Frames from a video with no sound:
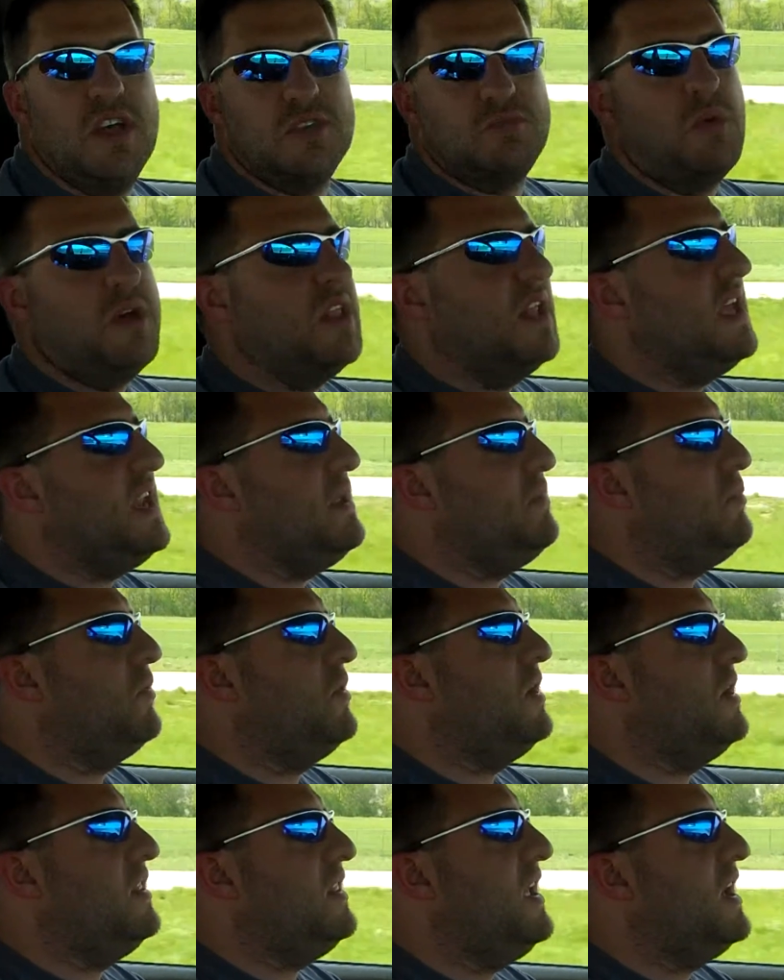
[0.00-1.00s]
as one lady
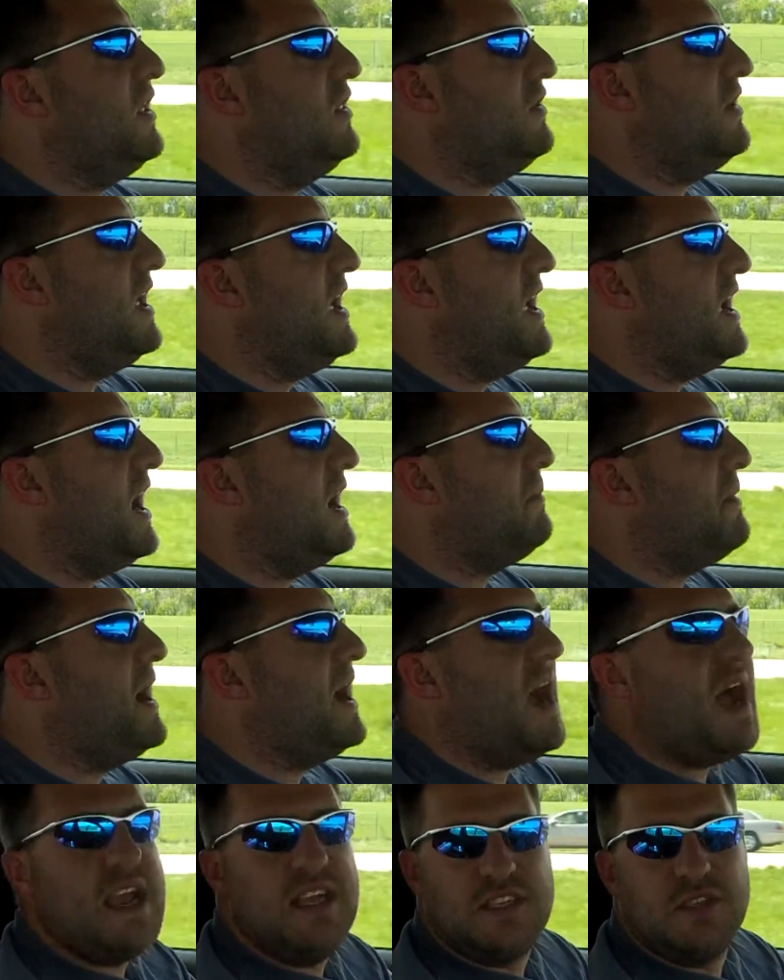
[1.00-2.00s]
put it the other day, my
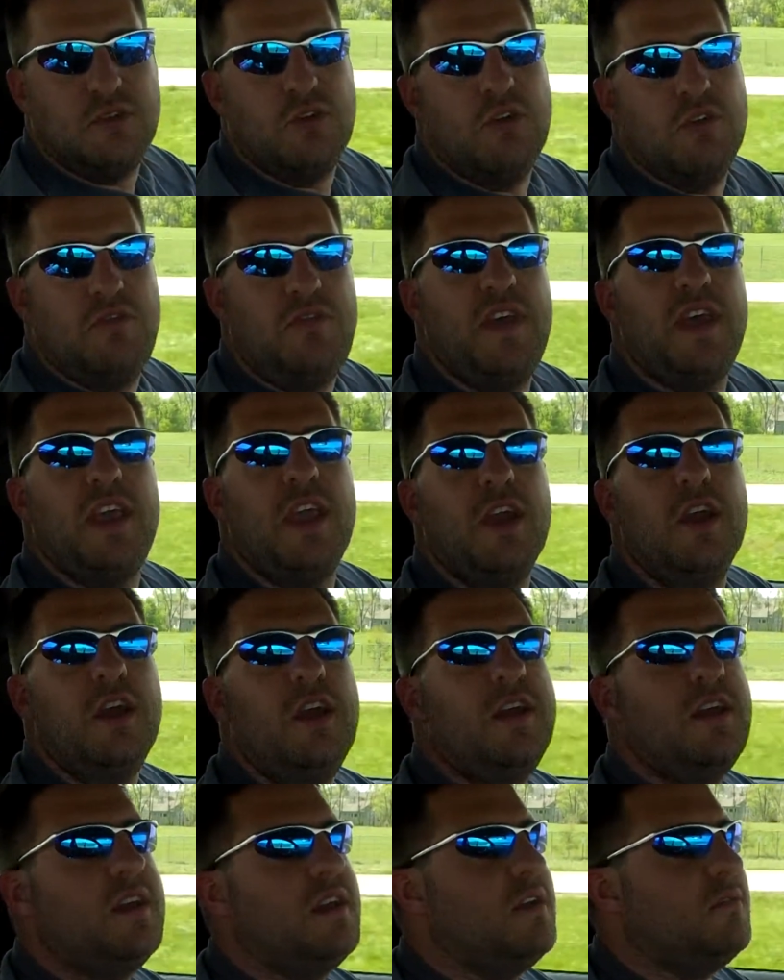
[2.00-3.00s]
high school figure,
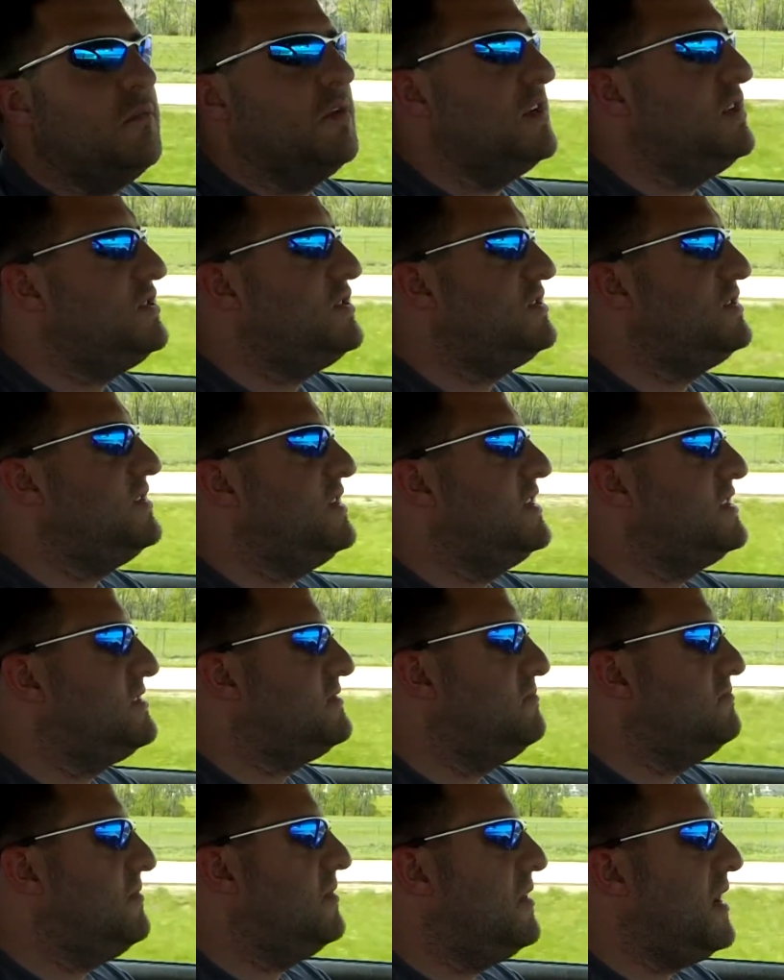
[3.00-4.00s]
which is,
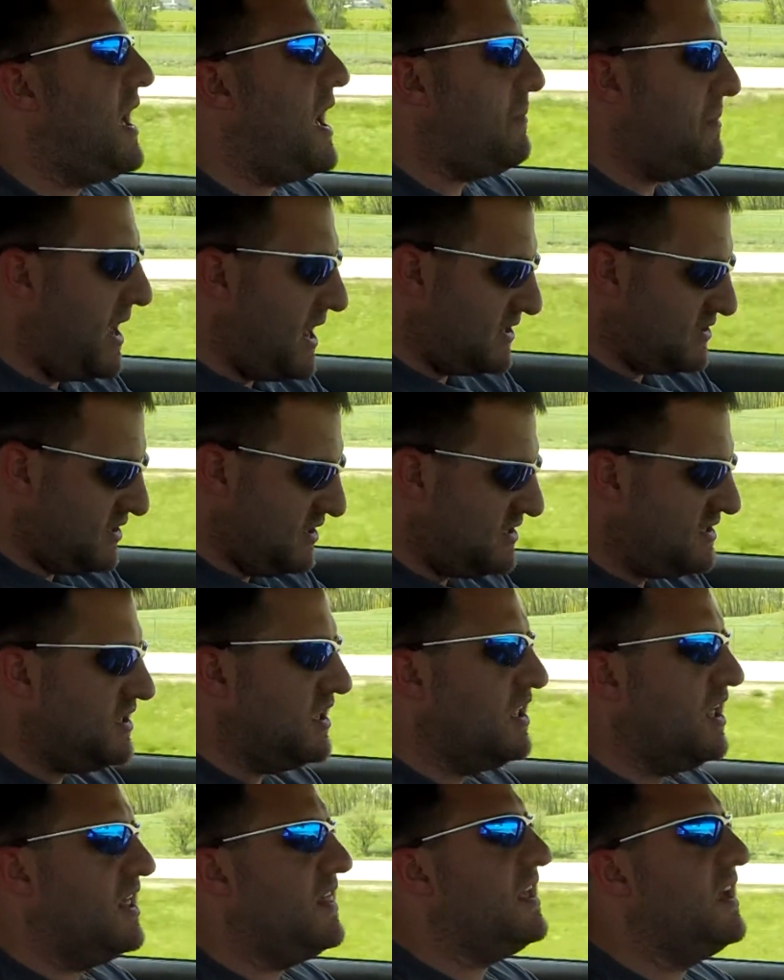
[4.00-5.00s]
I'm actually
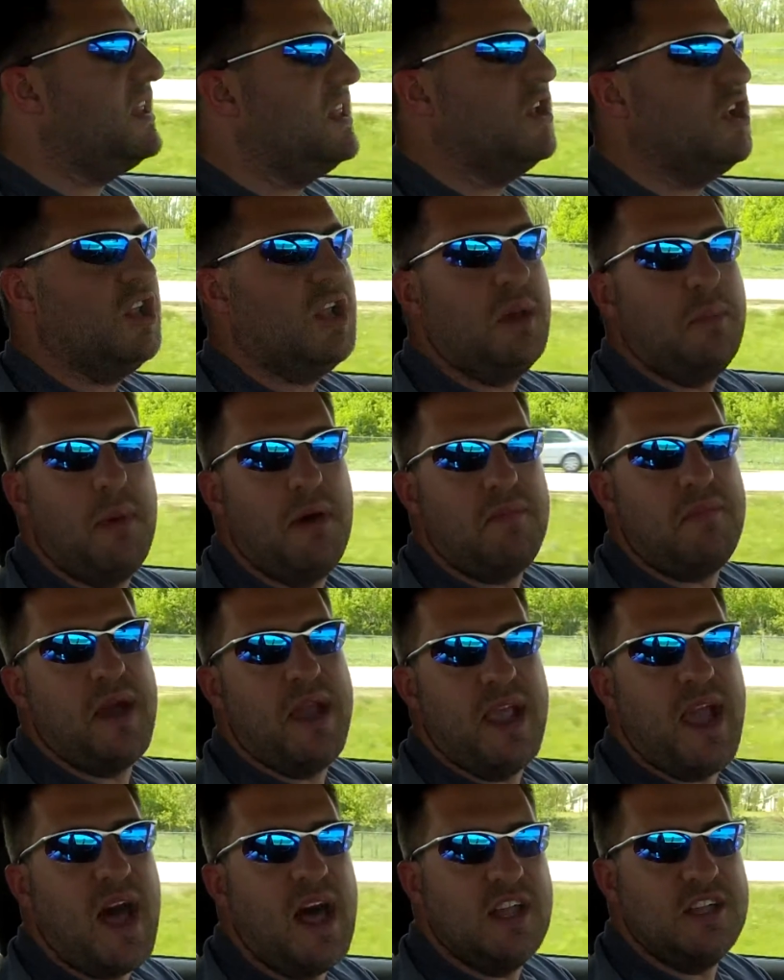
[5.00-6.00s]
still, I think, a little above
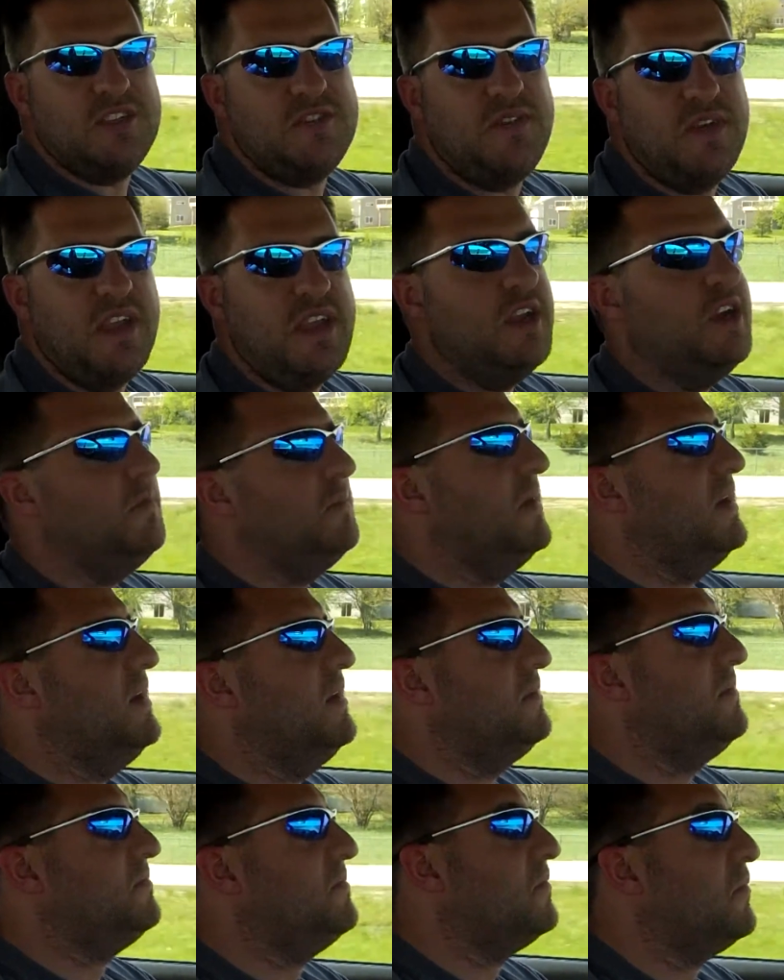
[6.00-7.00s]
my college figure, but
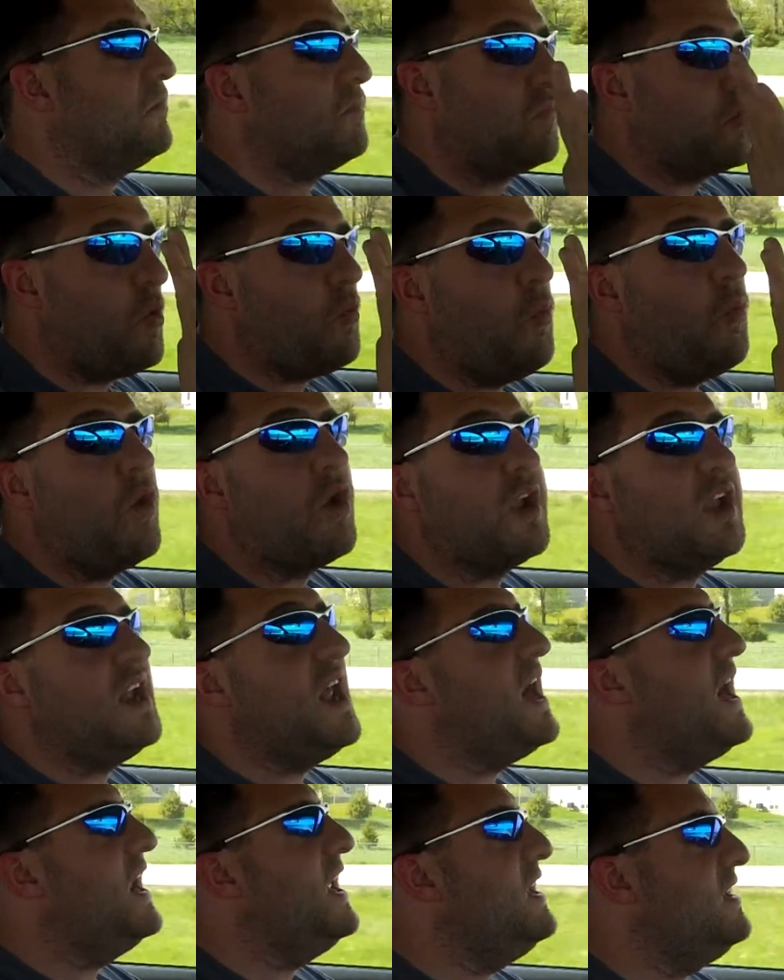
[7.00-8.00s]
working
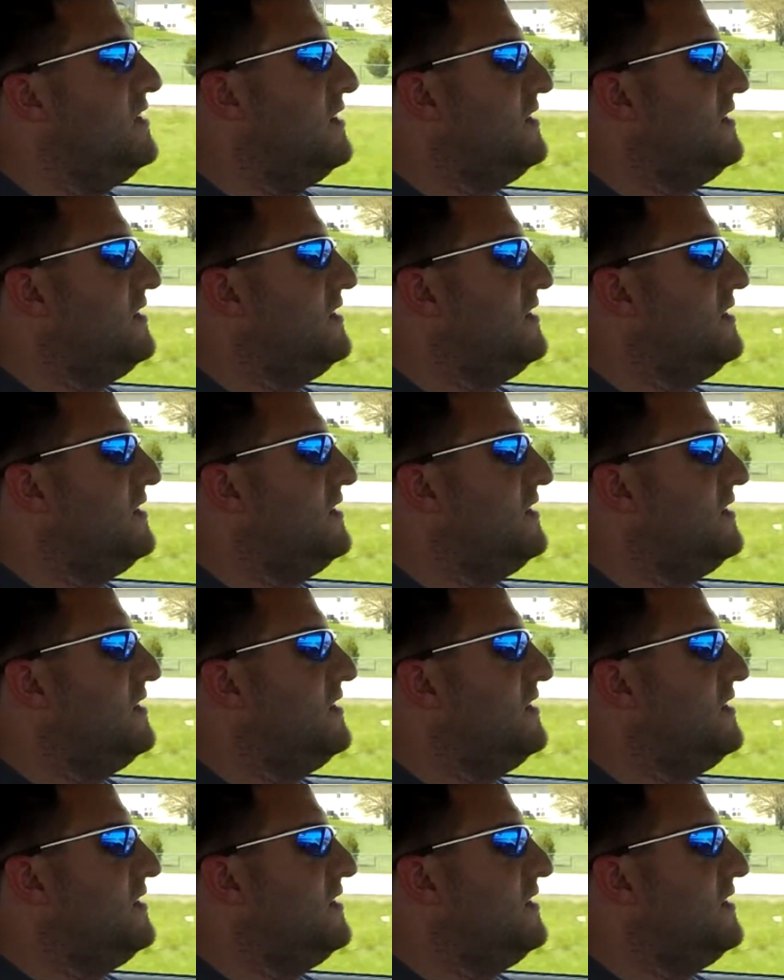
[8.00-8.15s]
on it.